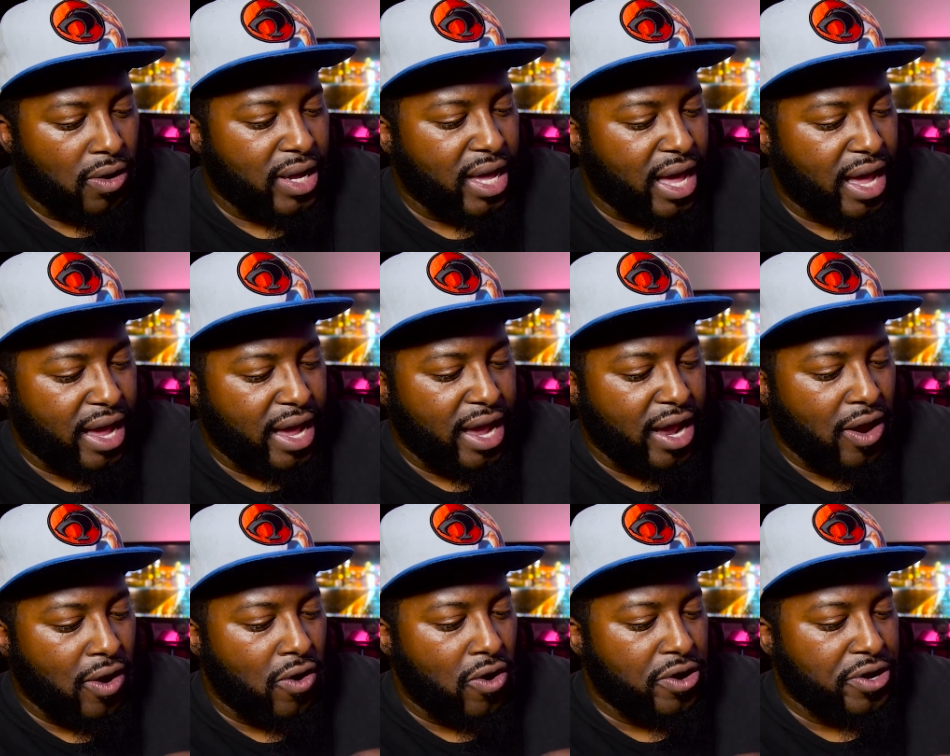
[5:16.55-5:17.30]
Okay,
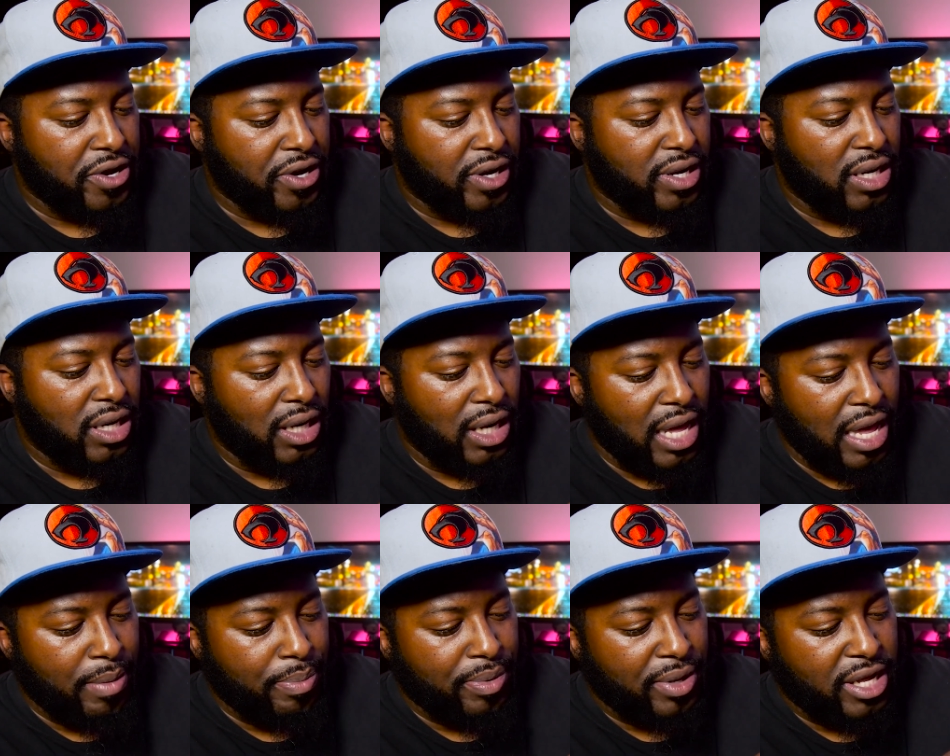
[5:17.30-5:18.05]
here on your
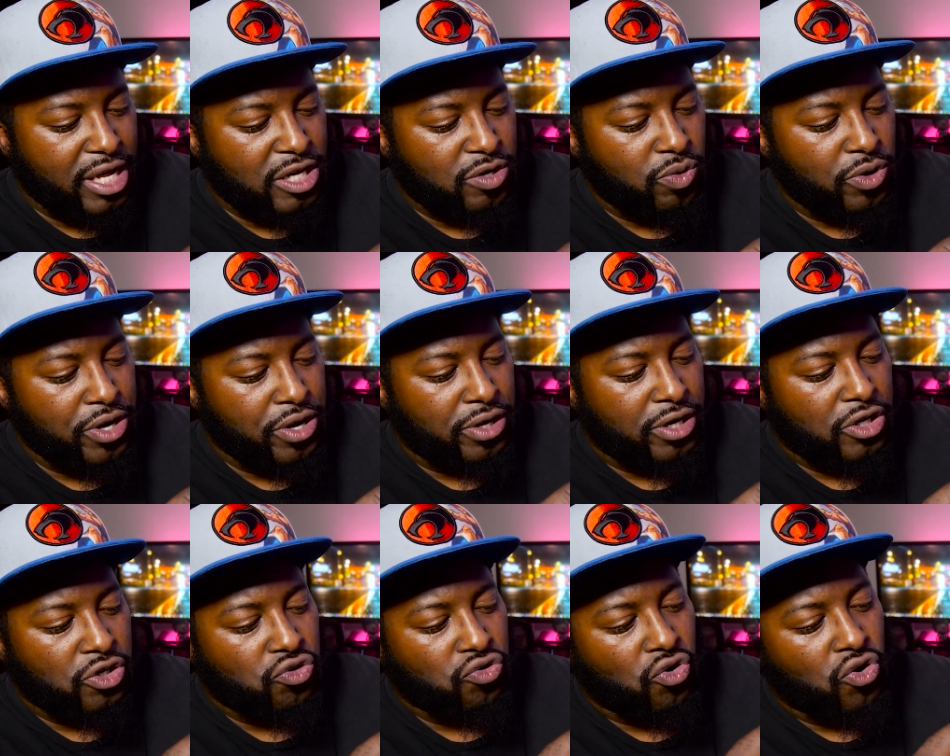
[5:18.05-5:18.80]
clip is where your
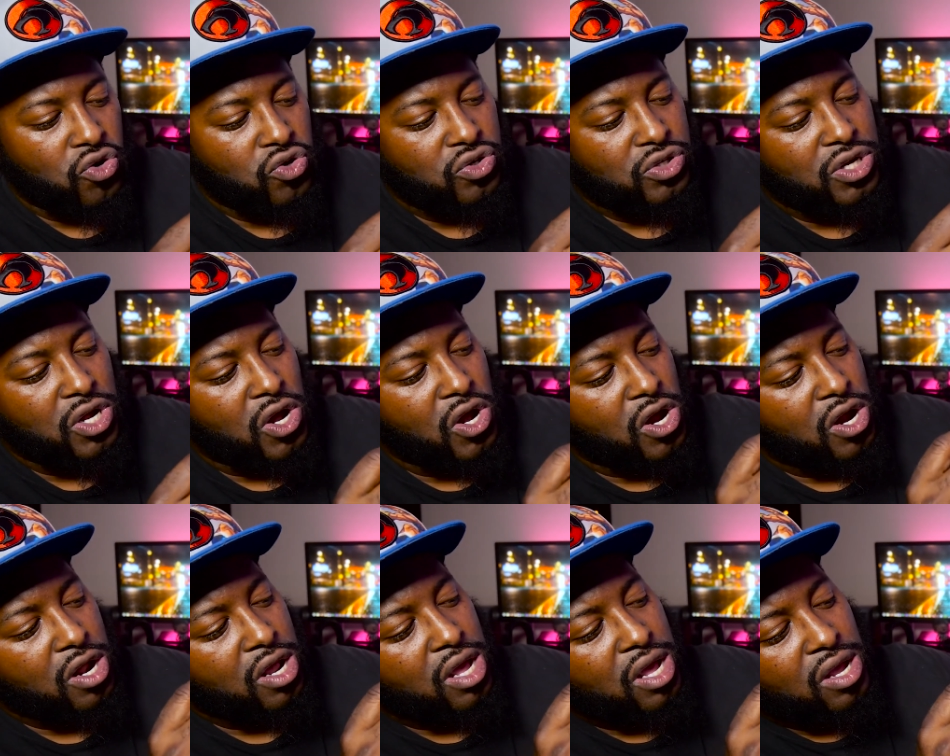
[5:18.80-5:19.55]
controls
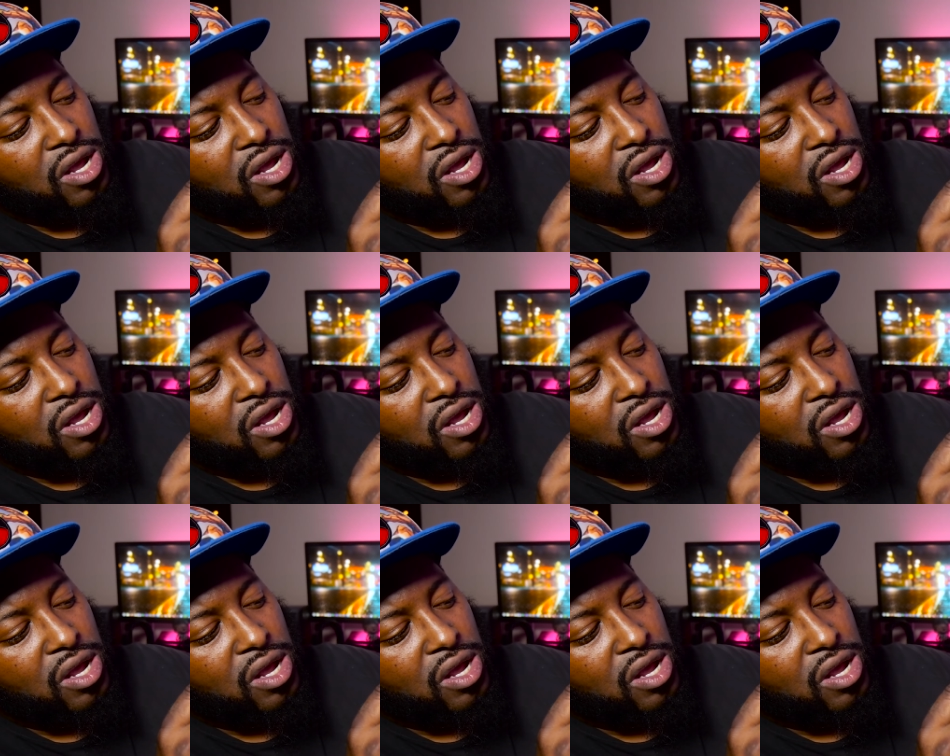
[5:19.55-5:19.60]
are.